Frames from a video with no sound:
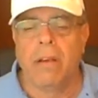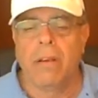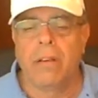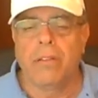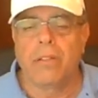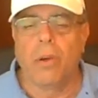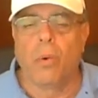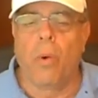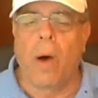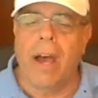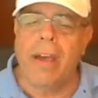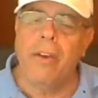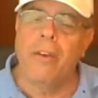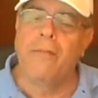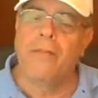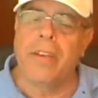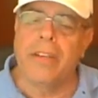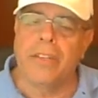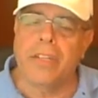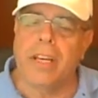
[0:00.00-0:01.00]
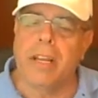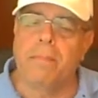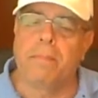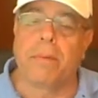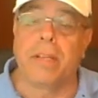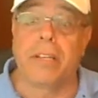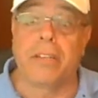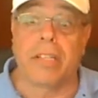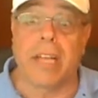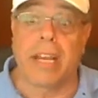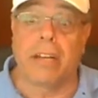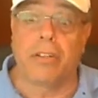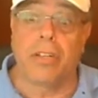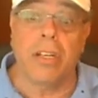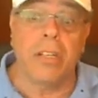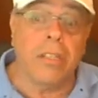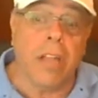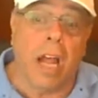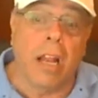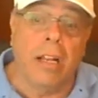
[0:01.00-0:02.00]
So while you're visiting, please take
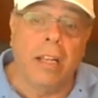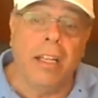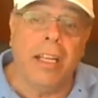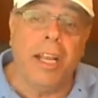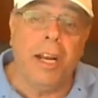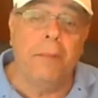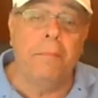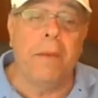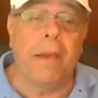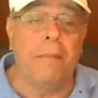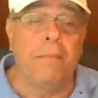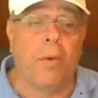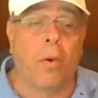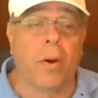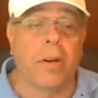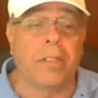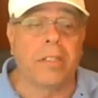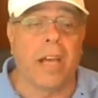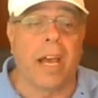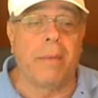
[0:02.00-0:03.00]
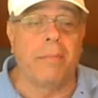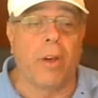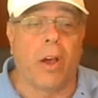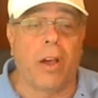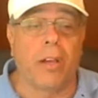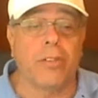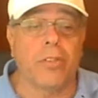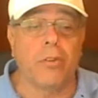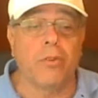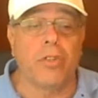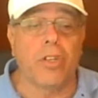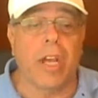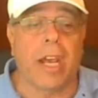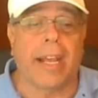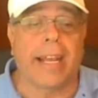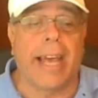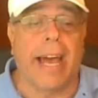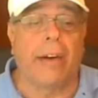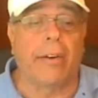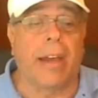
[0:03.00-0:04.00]
just a little bit more time to also
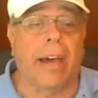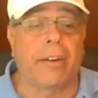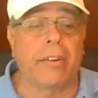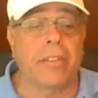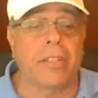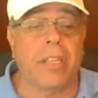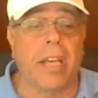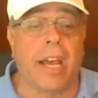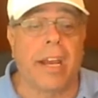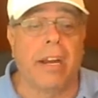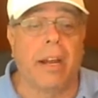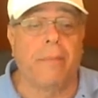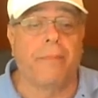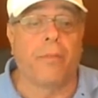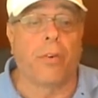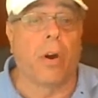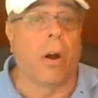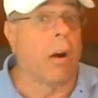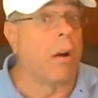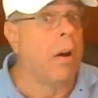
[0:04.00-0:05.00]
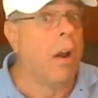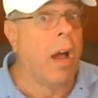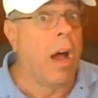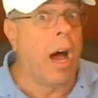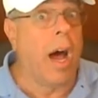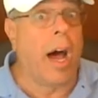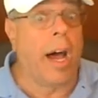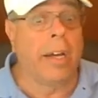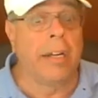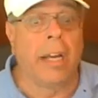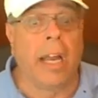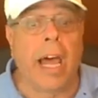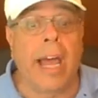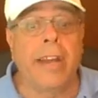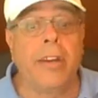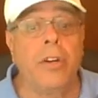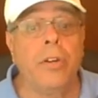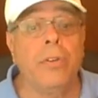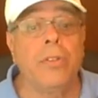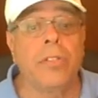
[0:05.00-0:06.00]
check out how to sign up for our
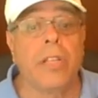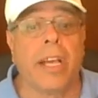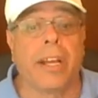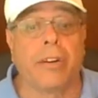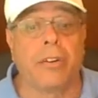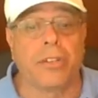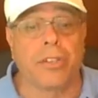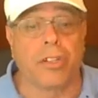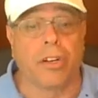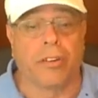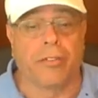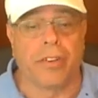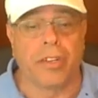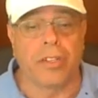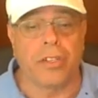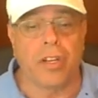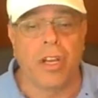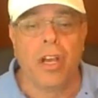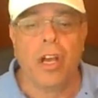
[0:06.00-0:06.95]
online newsletter service,